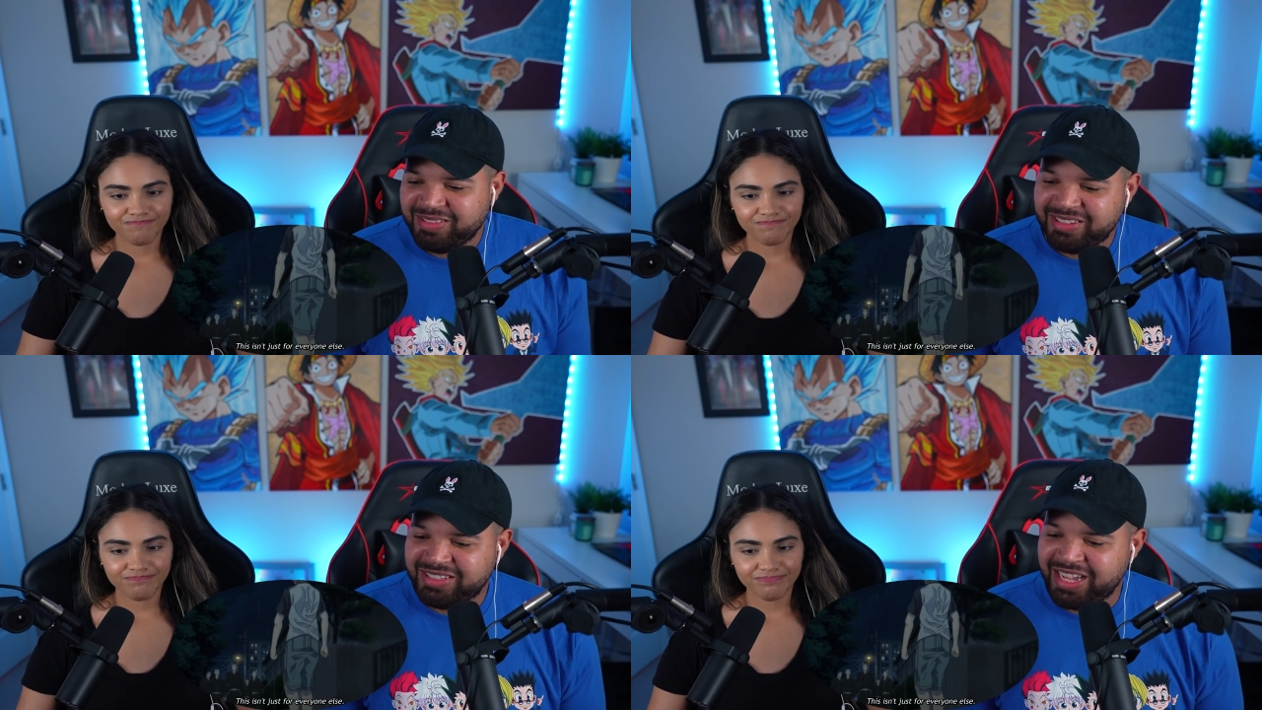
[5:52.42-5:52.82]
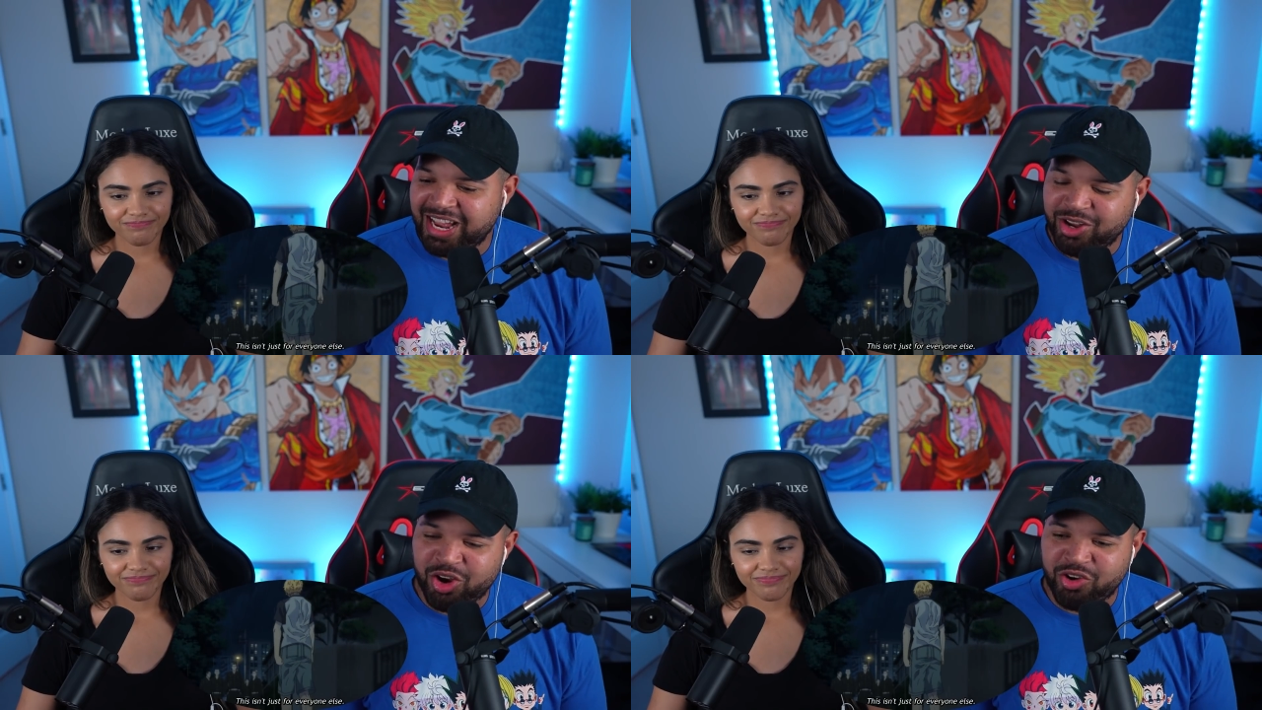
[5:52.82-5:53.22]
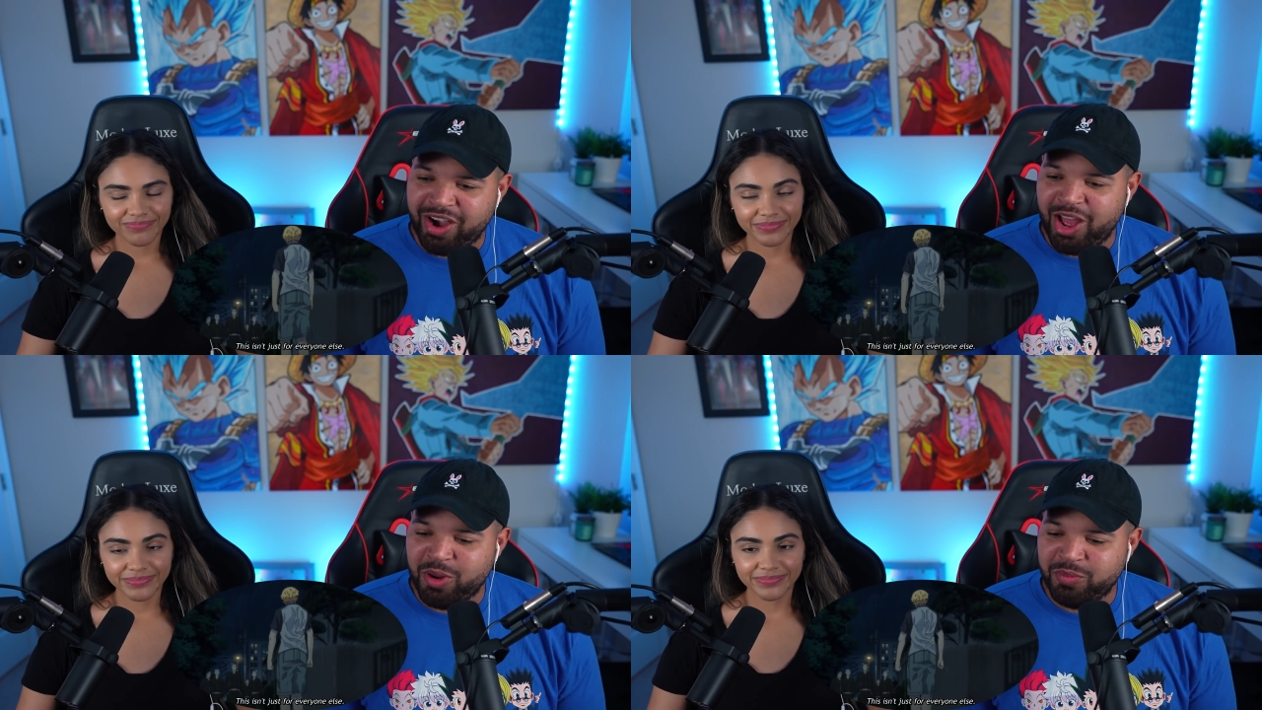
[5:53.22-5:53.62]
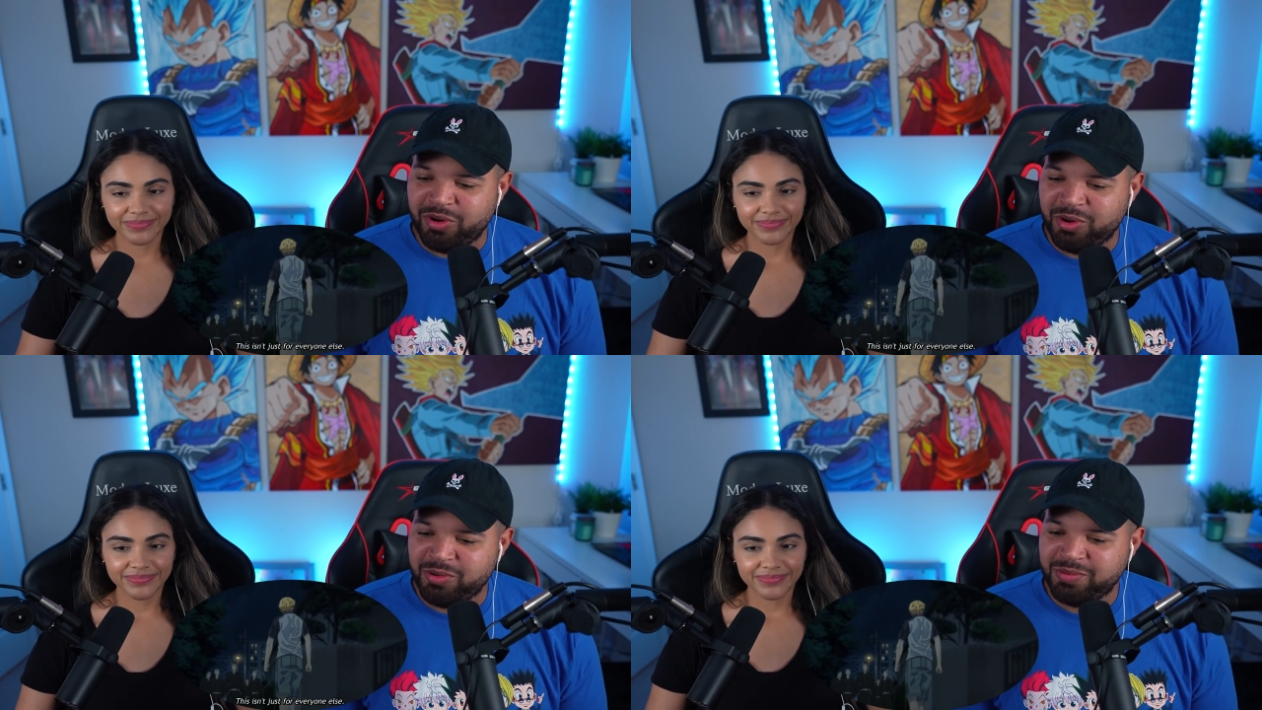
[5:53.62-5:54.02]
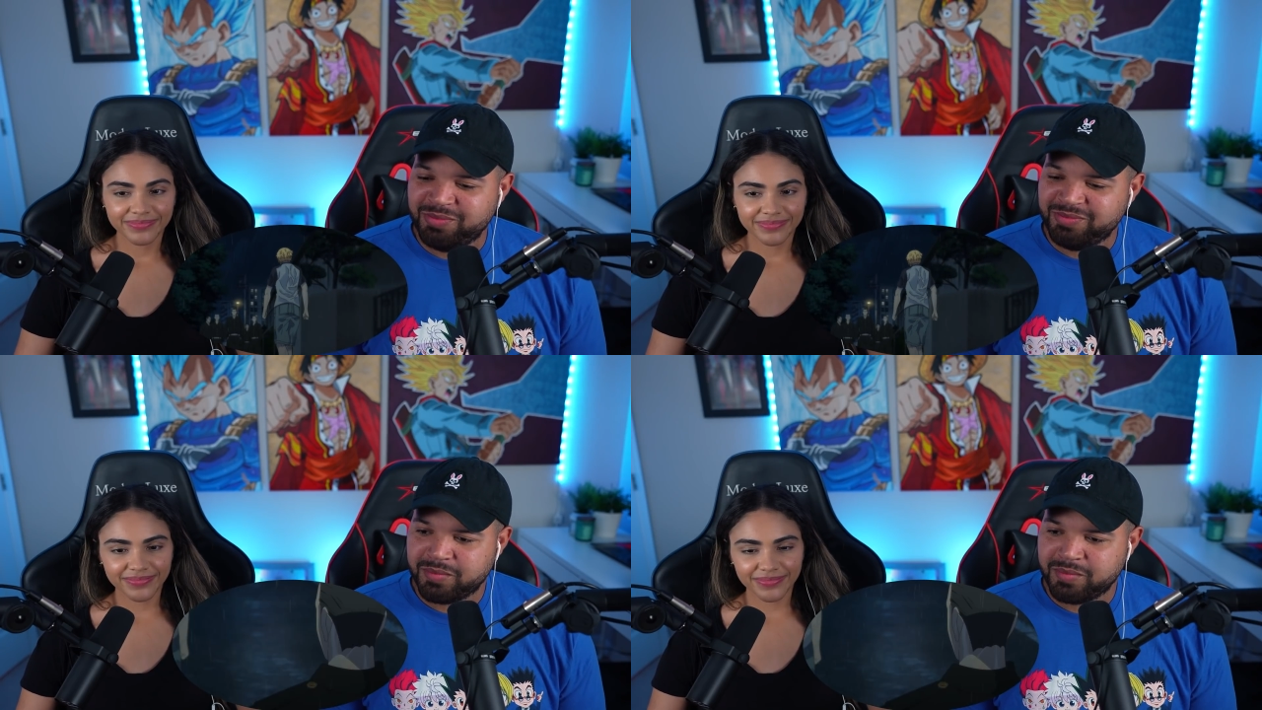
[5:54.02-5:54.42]
Speaker 1: Stand your ground, bro.
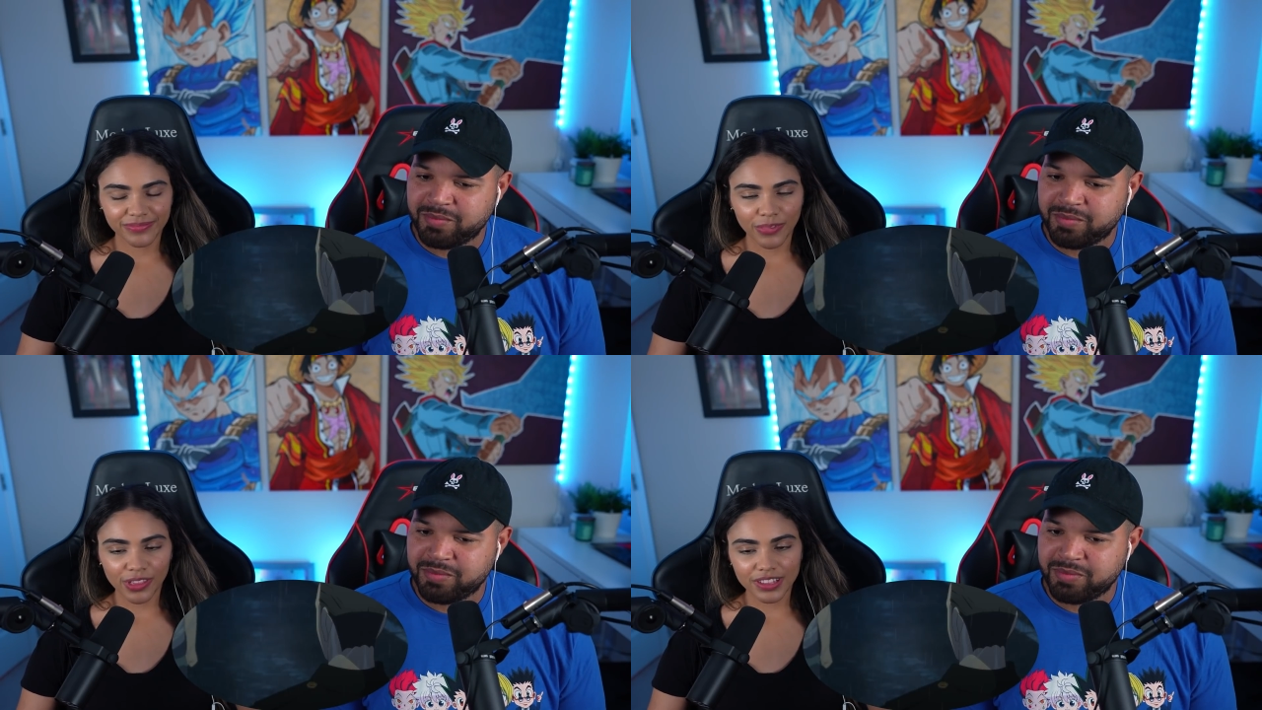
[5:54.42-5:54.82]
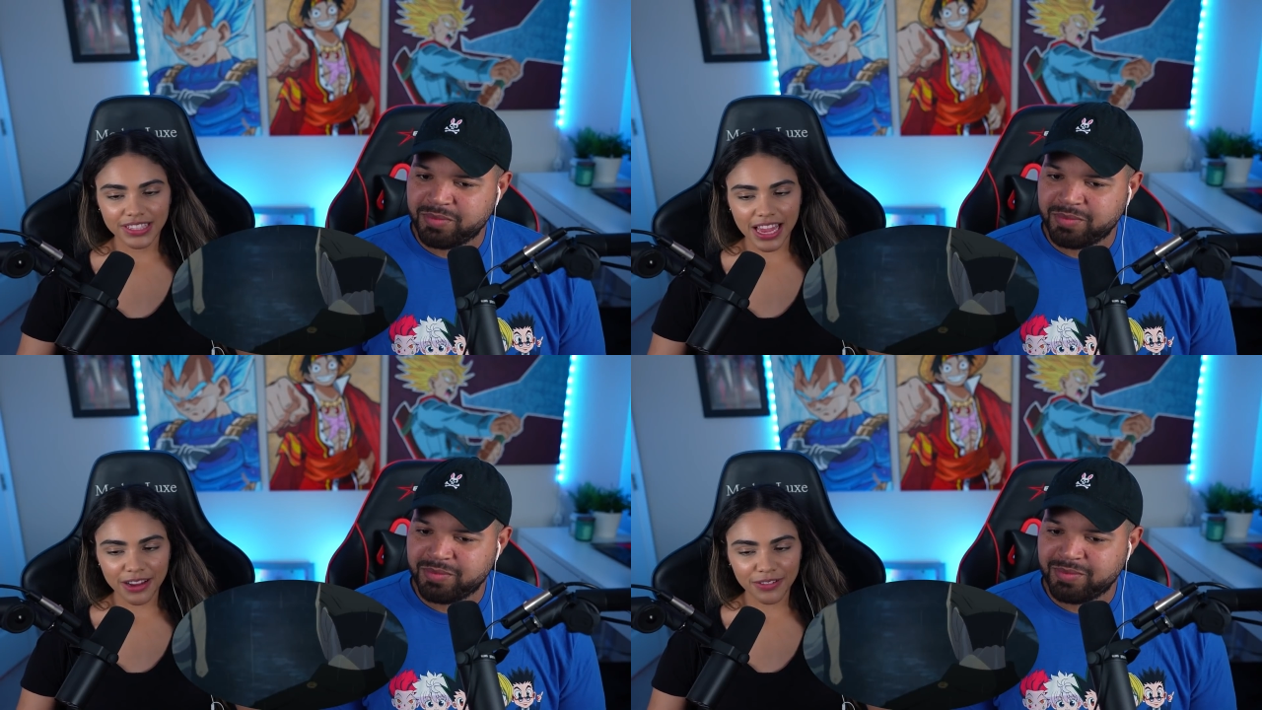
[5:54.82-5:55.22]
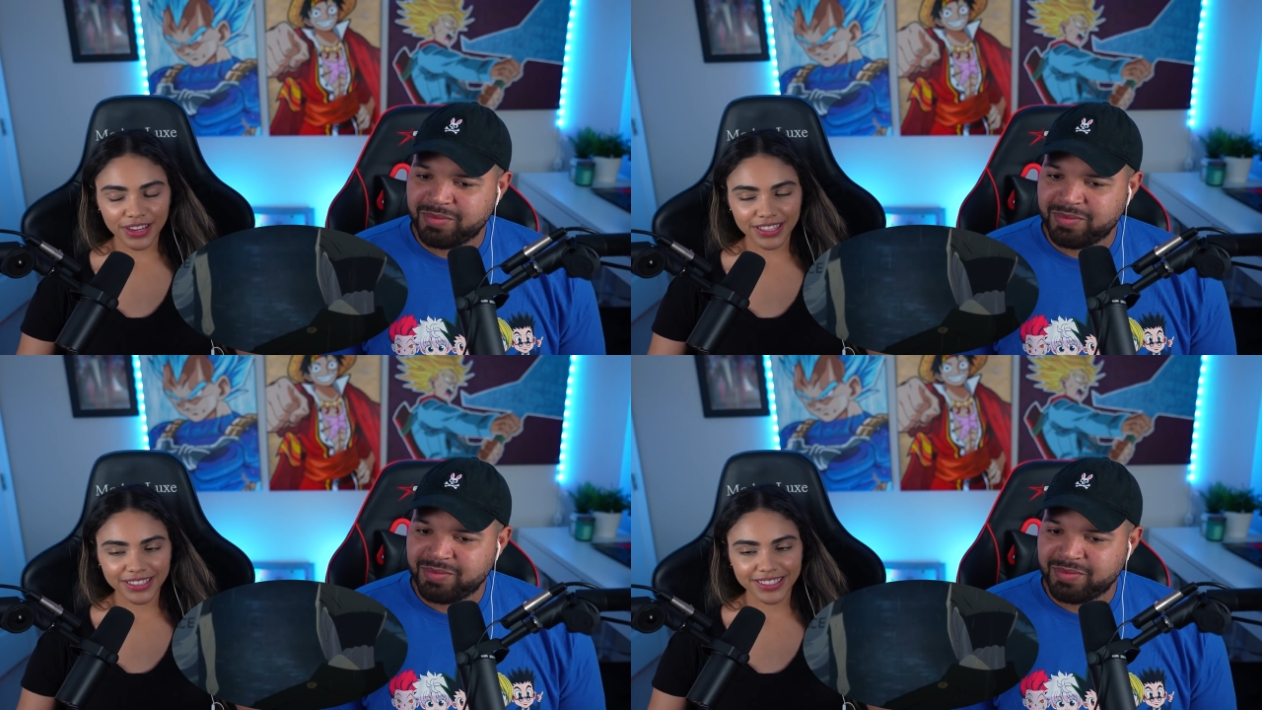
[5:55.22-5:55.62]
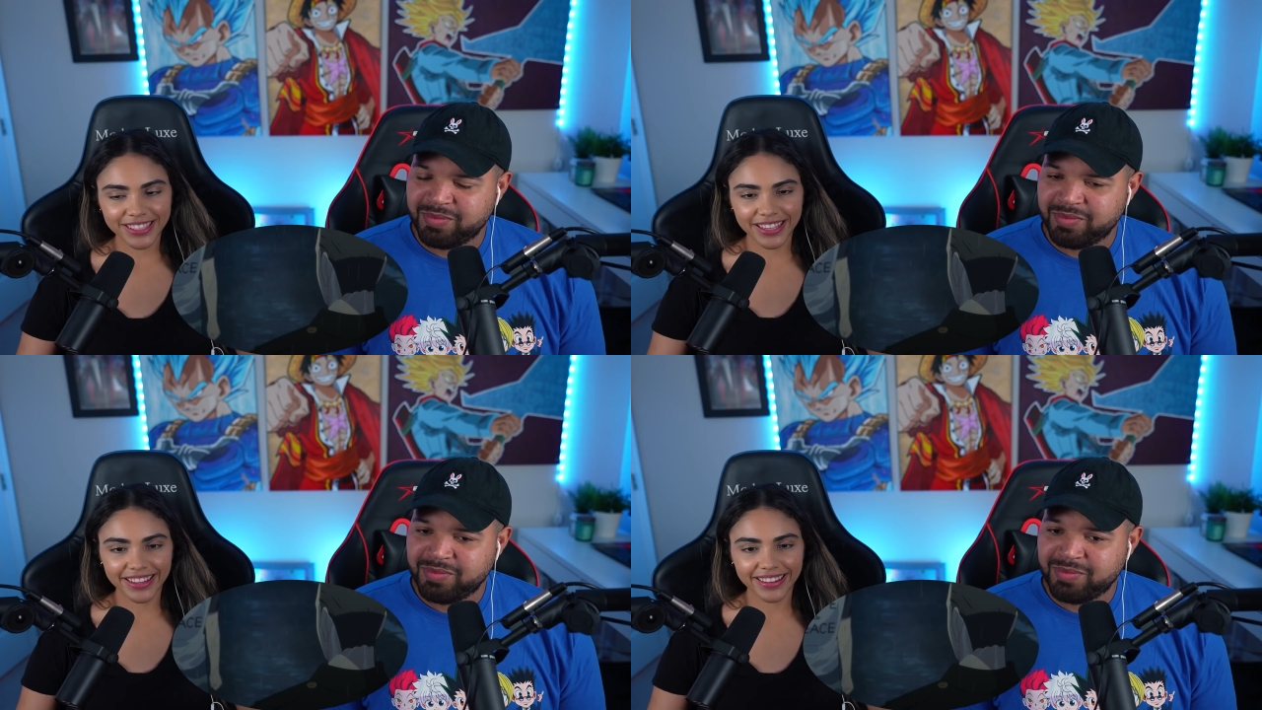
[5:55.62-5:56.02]
Speaker 2: Where are the sirens.